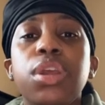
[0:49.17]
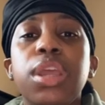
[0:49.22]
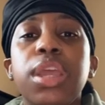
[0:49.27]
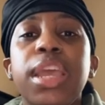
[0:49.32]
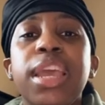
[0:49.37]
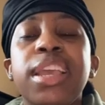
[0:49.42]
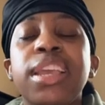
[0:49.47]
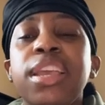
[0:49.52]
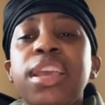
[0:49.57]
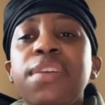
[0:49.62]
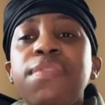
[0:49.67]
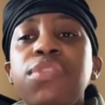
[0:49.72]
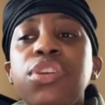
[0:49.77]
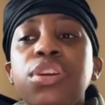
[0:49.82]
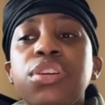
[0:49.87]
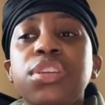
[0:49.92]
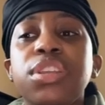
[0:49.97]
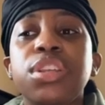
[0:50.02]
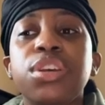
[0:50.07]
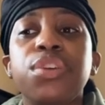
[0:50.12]
And give
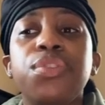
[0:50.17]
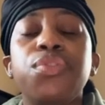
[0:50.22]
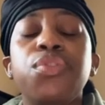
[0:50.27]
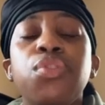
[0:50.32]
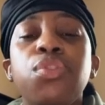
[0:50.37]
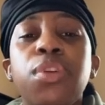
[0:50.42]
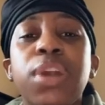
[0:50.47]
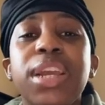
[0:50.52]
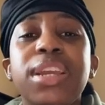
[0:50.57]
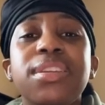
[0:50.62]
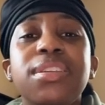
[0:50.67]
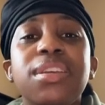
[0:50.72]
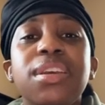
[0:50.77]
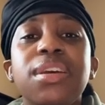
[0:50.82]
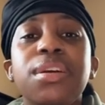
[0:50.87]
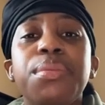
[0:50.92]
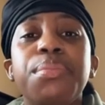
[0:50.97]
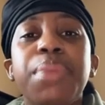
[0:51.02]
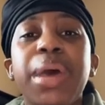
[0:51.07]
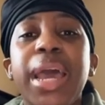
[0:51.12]
yourself grace and
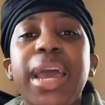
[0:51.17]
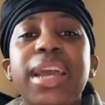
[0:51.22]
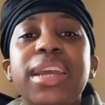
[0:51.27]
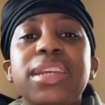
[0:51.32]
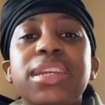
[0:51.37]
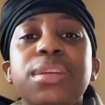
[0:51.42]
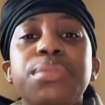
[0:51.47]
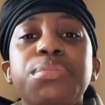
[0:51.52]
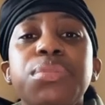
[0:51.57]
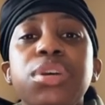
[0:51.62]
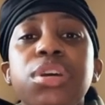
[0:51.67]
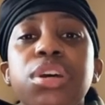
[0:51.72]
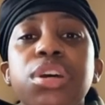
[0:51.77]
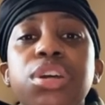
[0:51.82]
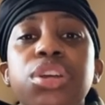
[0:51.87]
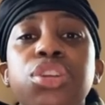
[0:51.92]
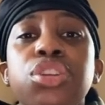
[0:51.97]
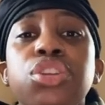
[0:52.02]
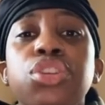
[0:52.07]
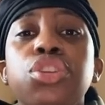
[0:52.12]
compassion,
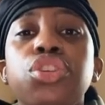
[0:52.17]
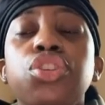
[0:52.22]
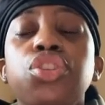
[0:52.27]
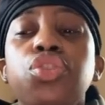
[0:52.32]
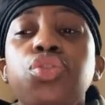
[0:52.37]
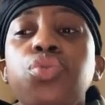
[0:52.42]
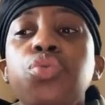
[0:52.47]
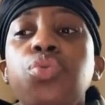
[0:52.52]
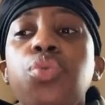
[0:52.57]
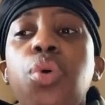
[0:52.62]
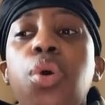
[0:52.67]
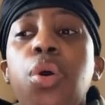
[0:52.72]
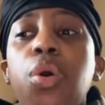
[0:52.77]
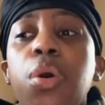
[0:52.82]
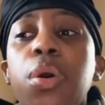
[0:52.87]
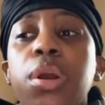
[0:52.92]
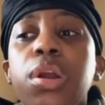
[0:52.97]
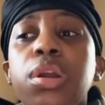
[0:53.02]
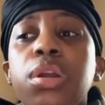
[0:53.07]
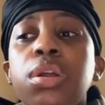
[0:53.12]
because you
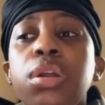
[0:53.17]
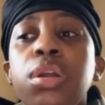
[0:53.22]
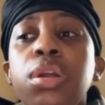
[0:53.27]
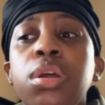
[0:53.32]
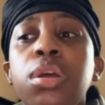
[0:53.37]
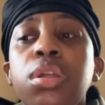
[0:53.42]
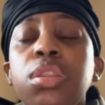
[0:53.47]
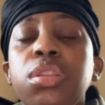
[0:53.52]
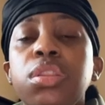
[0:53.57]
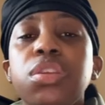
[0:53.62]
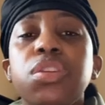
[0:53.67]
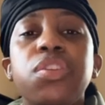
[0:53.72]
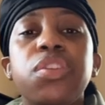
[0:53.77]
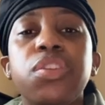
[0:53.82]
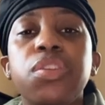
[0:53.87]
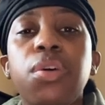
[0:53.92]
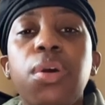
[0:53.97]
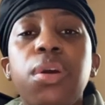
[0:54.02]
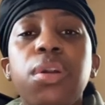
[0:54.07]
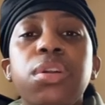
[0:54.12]
are the
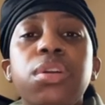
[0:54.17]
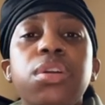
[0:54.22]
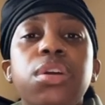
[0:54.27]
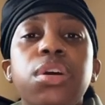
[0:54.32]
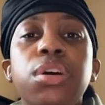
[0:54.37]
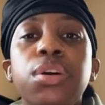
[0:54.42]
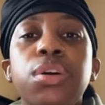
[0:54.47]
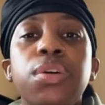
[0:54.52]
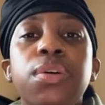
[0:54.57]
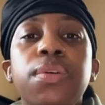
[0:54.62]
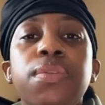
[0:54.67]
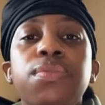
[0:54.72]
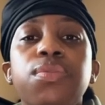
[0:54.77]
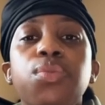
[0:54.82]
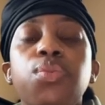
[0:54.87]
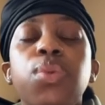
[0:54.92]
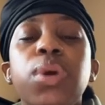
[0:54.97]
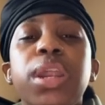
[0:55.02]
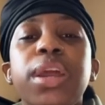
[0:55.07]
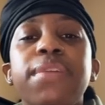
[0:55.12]
starter of
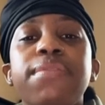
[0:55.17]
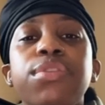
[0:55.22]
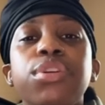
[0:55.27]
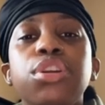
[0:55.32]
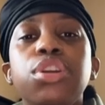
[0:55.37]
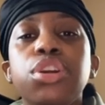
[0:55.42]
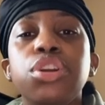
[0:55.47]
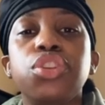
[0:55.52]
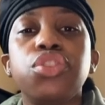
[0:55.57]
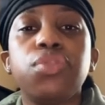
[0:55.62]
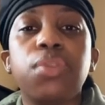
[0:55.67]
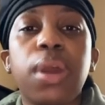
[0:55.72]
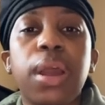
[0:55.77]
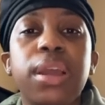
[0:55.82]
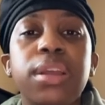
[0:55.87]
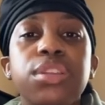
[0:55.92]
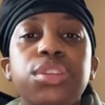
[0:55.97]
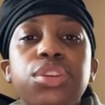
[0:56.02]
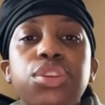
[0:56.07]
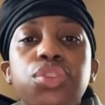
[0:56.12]
whatever you're
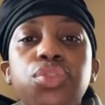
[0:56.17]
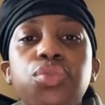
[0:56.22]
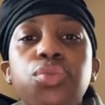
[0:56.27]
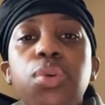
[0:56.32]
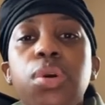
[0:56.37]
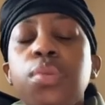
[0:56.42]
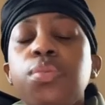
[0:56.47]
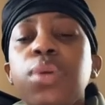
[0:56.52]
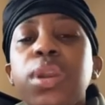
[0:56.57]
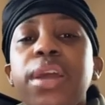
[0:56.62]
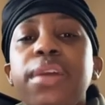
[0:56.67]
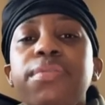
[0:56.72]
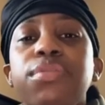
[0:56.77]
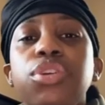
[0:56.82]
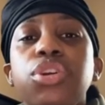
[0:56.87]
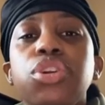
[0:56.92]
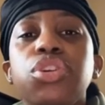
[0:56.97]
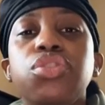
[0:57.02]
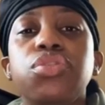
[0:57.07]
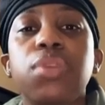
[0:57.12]
trying to do or whatever
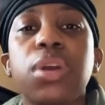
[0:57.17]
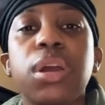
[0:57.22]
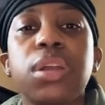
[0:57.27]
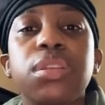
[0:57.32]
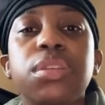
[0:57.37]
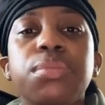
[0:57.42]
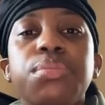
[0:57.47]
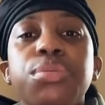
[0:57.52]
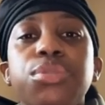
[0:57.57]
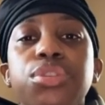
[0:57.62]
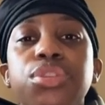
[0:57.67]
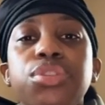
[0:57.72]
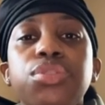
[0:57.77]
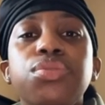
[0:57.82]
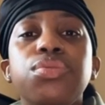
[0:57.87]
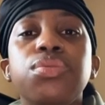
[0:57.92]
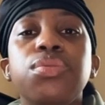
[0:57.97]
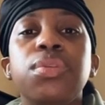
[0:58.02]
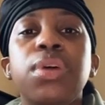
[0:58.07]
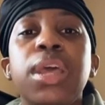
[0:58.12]
you're trying to
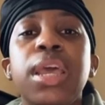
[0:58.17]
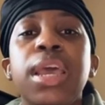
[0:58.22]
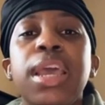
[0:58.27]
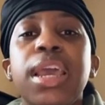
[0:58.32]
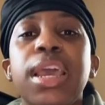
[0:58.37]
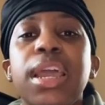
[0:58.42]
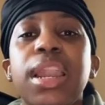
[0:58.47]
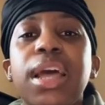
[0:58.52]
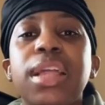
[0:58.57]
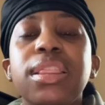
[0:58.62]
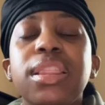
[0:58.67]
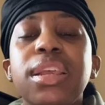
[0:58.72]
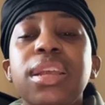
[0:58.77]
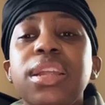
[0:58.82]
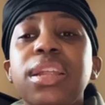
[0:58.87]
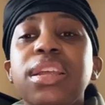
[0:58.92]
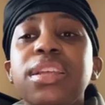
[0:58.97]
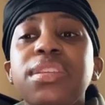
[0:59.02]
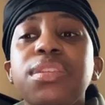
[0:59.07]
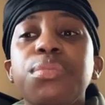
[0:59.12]
pursue. And I think
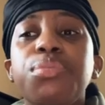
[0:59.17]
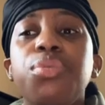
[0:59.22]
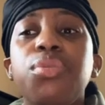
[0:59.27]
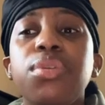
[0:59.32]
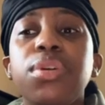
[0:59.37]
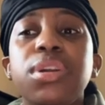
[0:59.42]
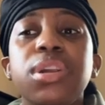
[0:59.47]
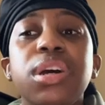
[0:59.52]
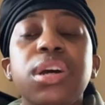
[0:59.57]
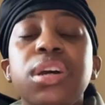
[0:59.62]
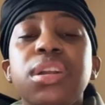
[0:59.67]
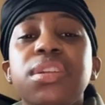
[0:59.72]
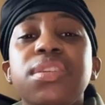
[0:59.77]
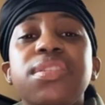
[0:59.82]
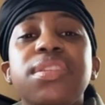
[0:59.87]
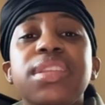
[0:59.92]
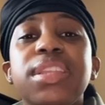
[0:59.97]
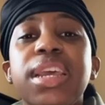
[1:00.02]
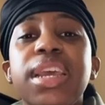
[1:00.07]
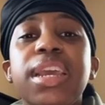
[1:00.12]
it's important to
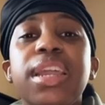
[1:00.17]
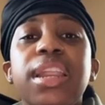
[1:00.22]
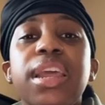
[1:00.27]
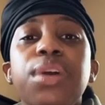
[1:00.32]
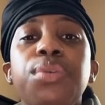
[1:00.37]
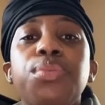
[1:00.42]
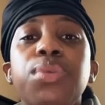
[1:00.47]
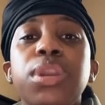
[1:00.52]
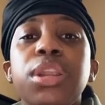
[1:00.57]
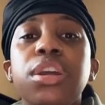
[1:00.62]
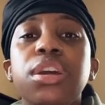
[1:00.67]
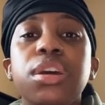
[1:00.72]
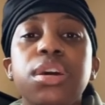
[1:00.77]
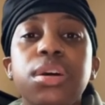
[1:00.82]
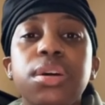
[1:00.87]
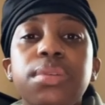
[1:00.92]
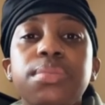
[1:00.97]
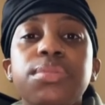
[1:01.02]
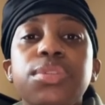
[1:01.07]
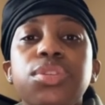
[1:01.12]
understand that when it
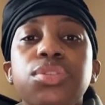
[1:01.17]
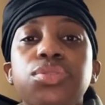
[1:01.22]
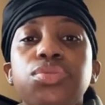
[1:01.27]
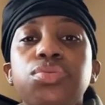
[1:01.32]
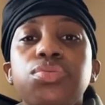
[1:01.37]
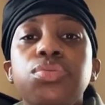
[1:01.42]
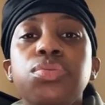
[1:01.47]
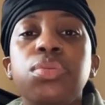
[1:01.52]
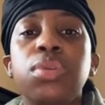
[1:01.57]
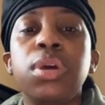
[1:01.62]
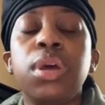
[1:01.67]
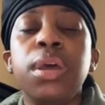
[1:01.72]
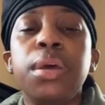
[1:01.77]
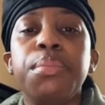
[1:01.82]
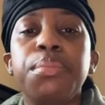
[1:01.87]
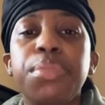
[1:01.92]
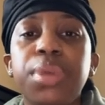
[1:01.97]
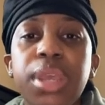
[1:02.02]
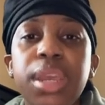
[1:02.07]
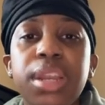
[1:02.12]
comes to
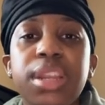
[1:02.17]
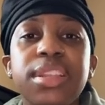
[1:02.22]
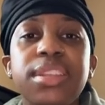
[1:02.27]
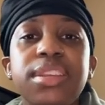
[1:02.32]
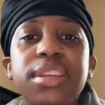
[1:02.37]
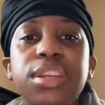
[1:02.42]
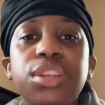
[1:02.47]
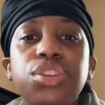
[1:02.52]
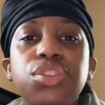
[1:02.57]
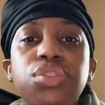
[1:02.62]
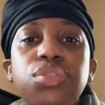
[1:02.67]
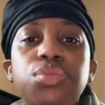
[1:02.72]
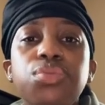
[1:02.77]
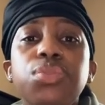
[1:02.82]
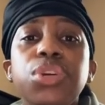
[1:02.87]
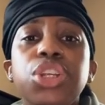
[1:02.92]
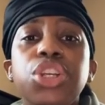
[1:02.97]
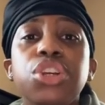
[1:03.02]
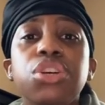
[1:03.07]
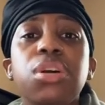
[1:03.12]
being intentional
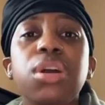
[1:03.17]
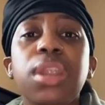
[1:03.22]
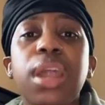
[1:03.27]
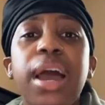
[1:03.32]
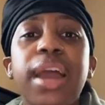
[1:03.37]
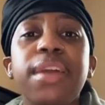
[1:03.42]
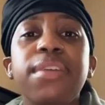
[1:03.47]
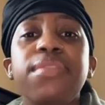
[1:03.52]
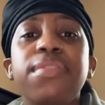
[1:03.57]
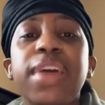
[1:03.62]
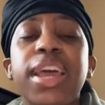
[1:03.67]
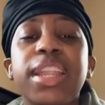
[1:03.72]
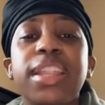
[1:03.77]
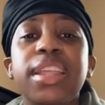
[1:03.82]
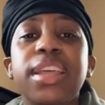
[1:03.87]
with your life at the